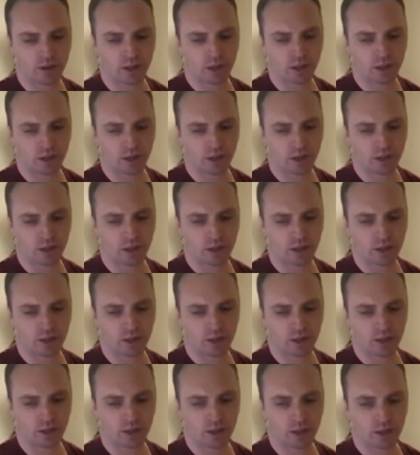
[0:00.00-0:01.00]

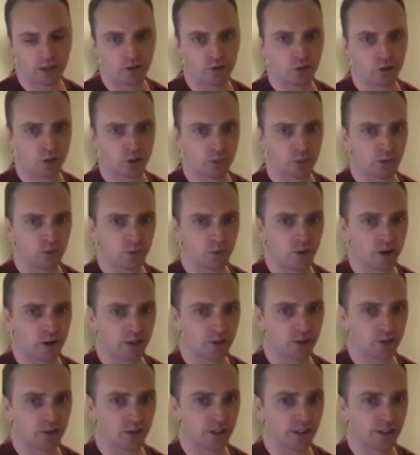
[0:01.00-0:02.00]
another gentleman who
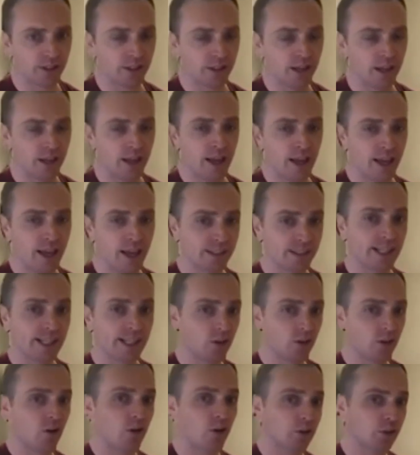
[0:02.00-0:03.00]
actually has now
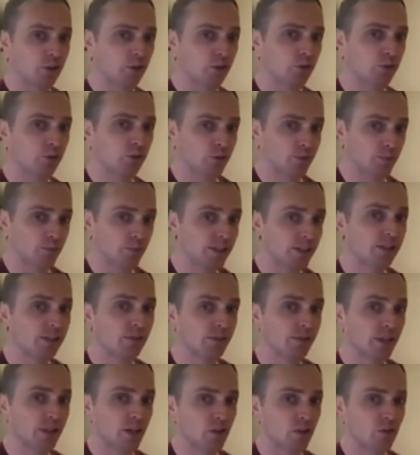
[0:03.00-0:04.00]
gone into
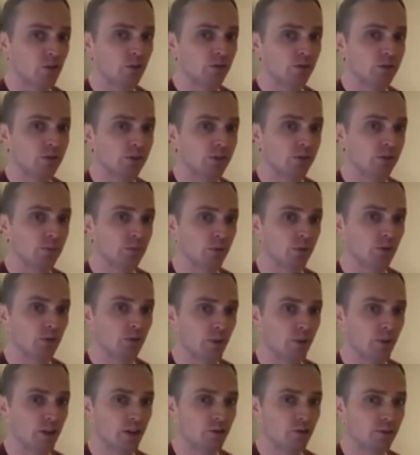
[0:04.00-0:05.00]
defensive technologies and building
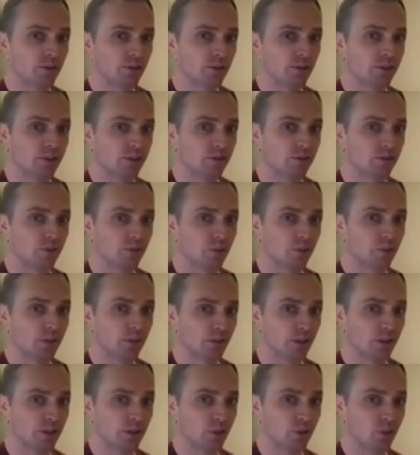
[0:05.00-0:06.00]
management systems, where he's
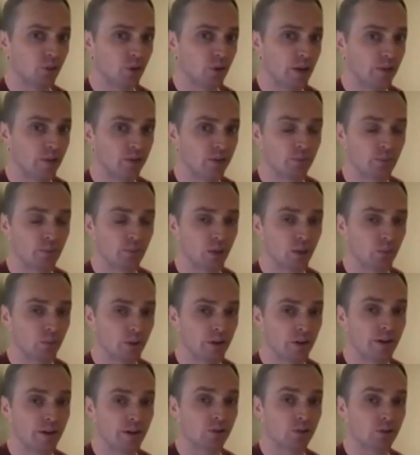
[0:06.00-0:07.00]
like, you have some people
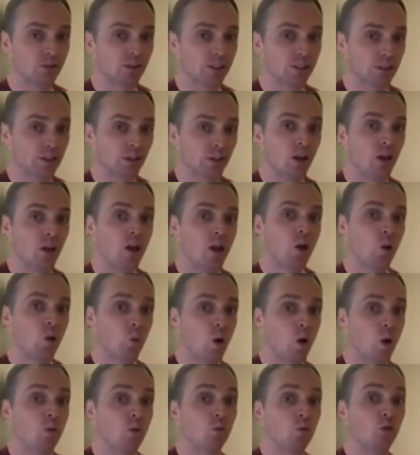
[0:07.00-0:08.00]
that are actually
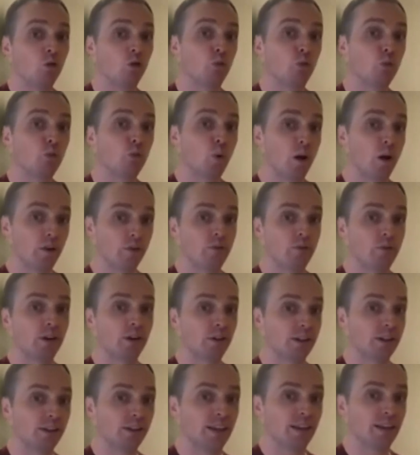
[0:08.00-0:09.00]
quite warm, quite
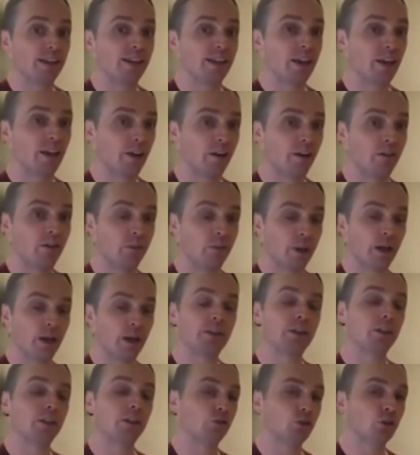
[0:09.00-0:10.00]
friendly, they care about
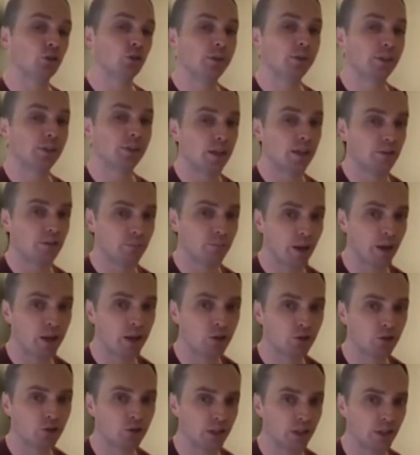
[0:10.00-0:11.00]
their jobs, and they have
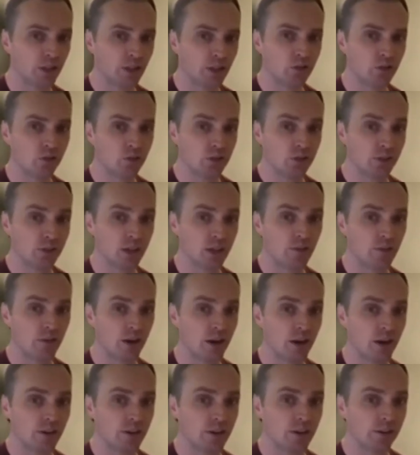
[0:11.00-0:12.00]
passion, and then you just have
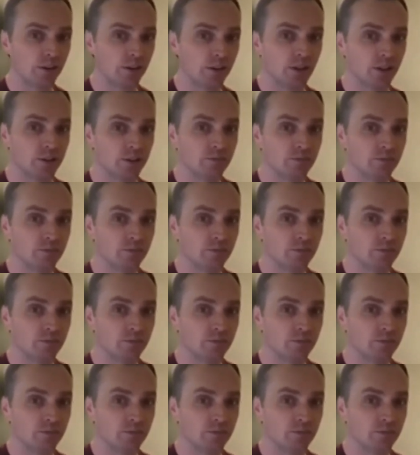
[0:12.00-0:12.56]
others that are,